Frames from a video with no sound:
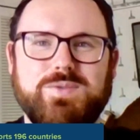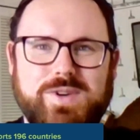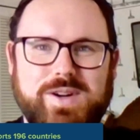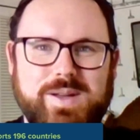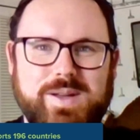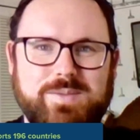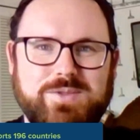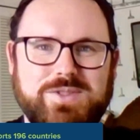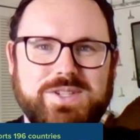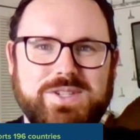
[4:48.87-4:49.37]

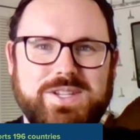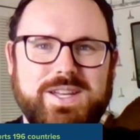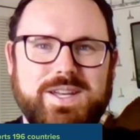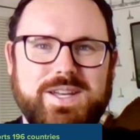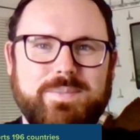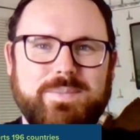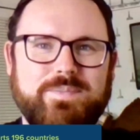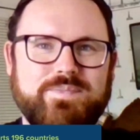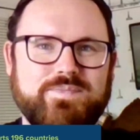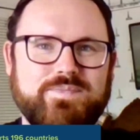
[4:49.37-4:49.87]
We're able to
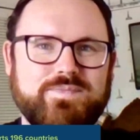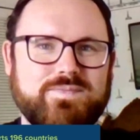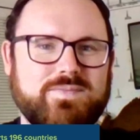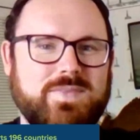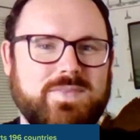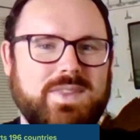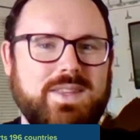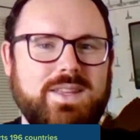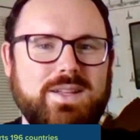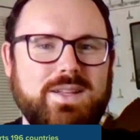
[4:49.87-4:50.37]
get
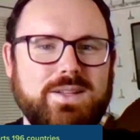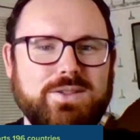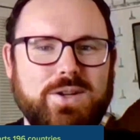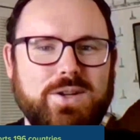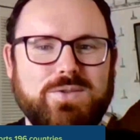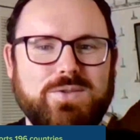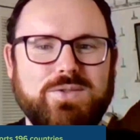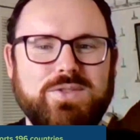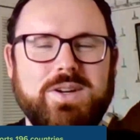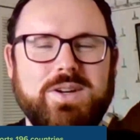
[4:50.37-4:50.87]

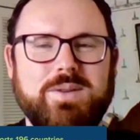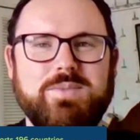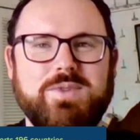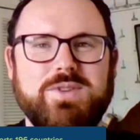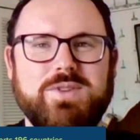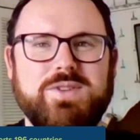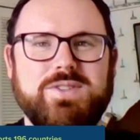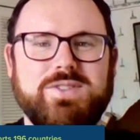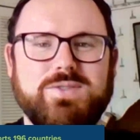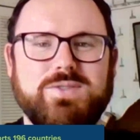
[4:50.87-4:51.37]
local
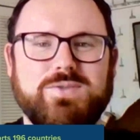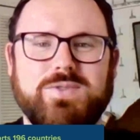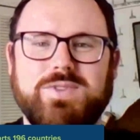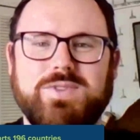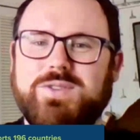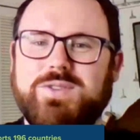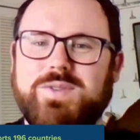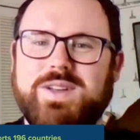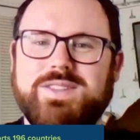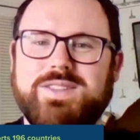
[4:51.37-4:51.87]
numbers
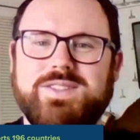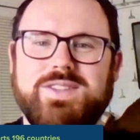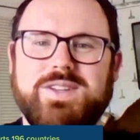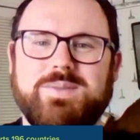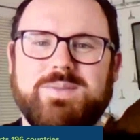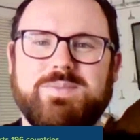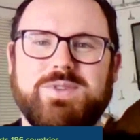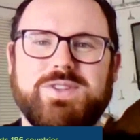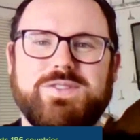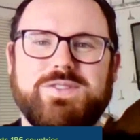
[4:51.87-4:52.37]
or US
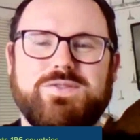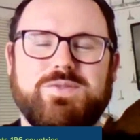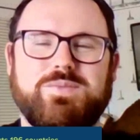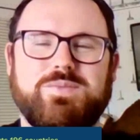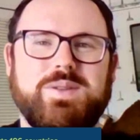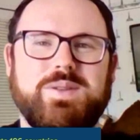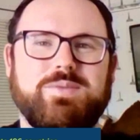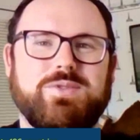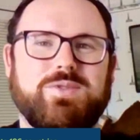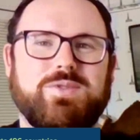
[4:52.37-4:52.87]
numbers for
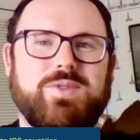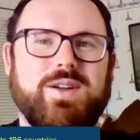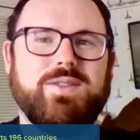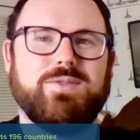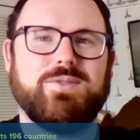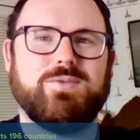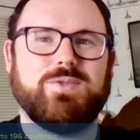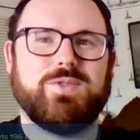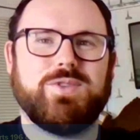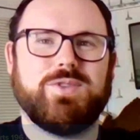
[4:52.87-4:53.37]
people
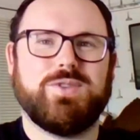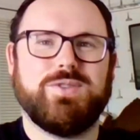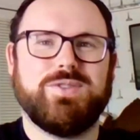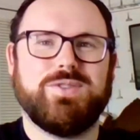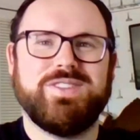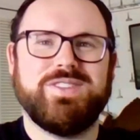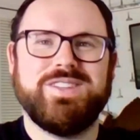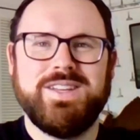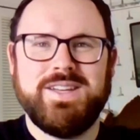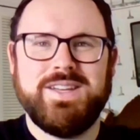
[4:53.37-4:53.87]
around the
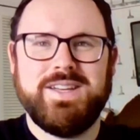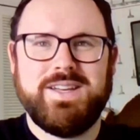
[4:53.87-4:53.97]
world,